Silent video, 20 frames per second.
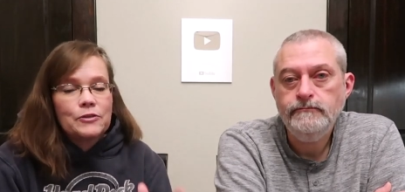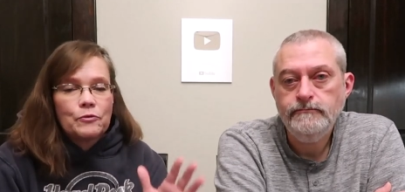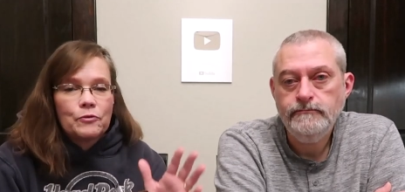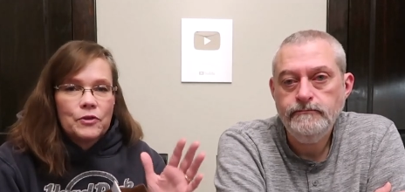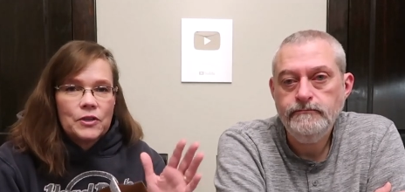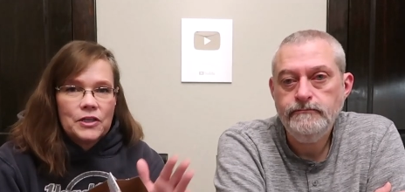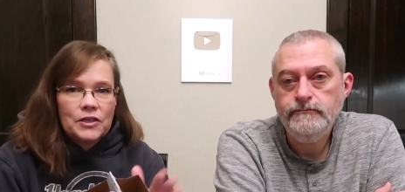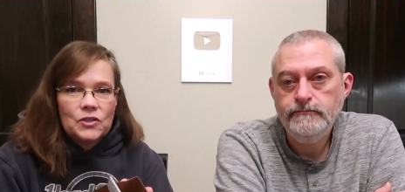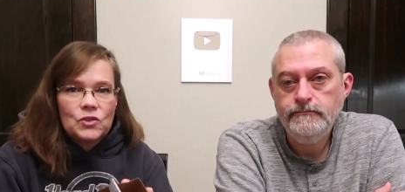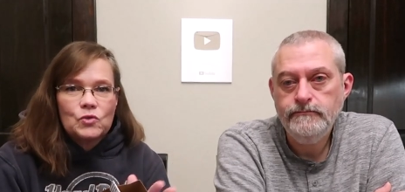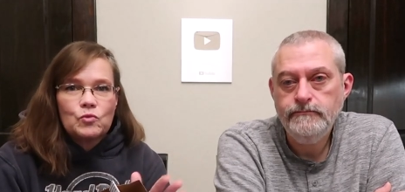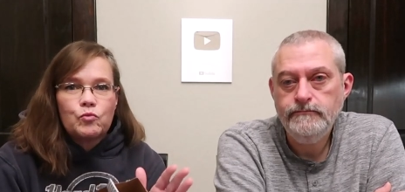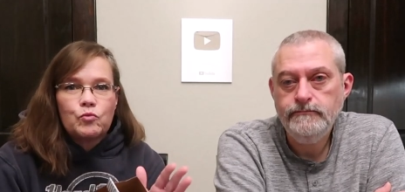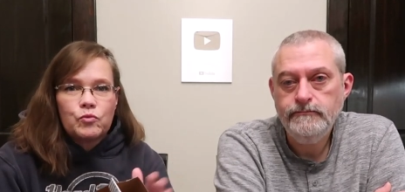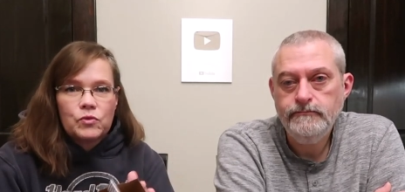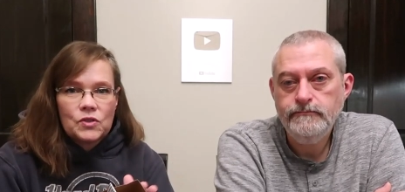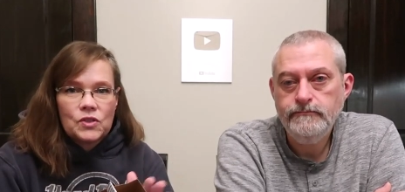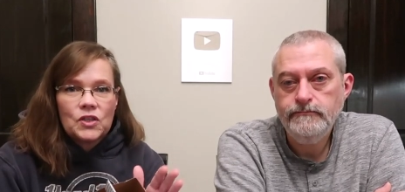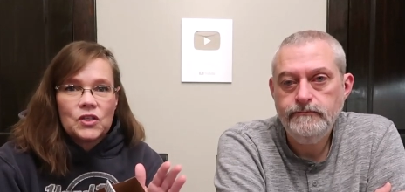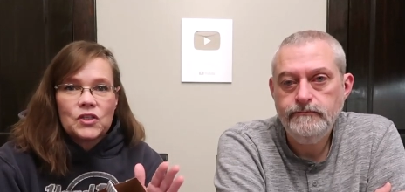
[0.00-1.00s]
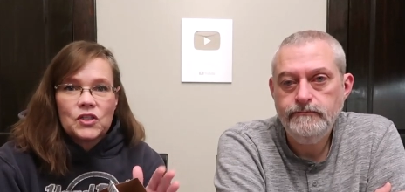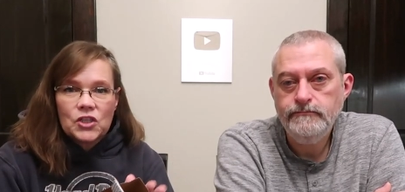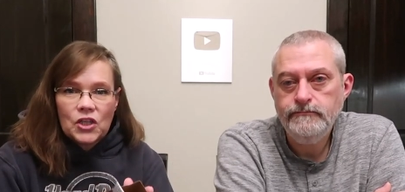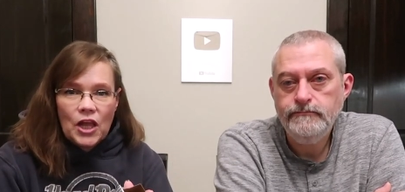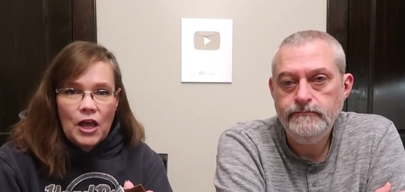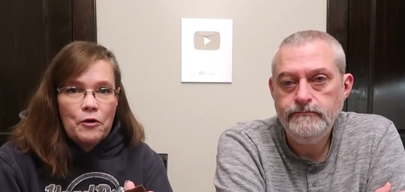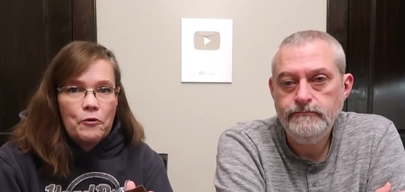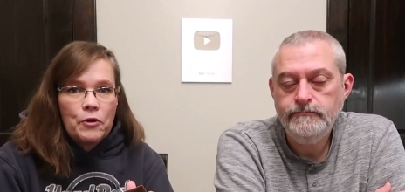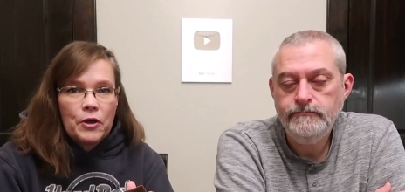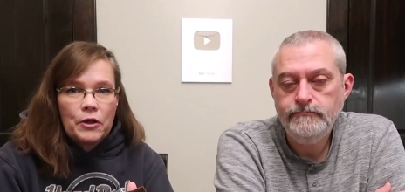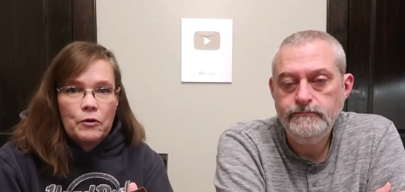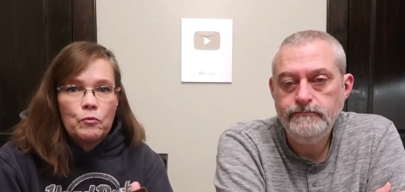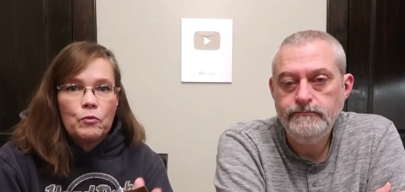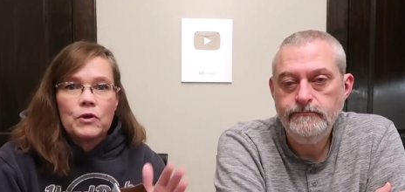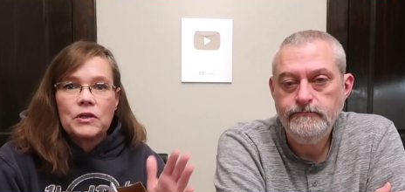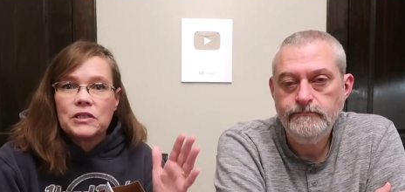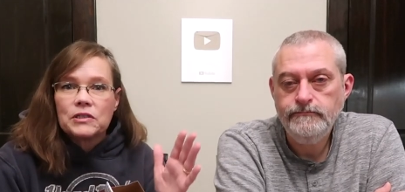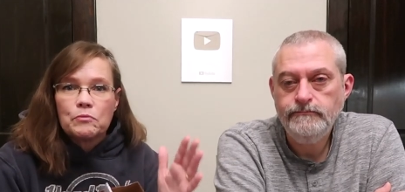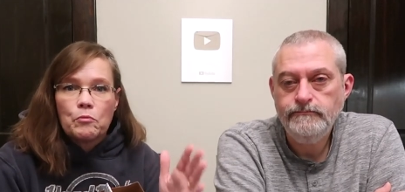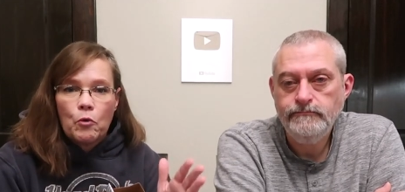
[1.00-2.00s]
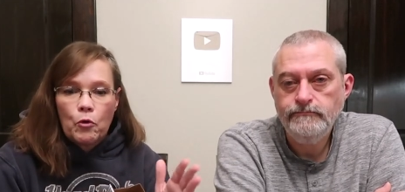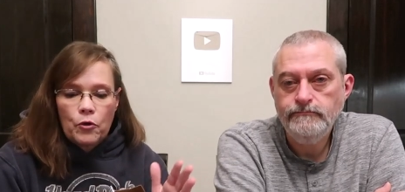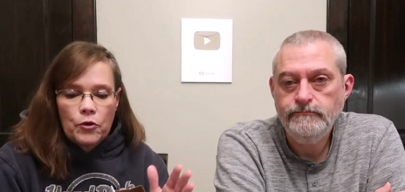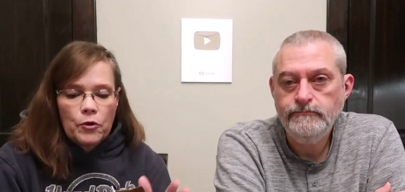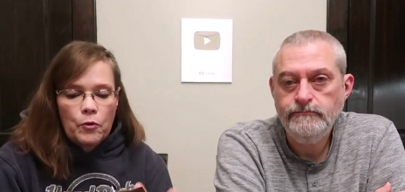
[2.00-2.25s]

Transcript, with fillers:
Speaker 1: So the slogan was more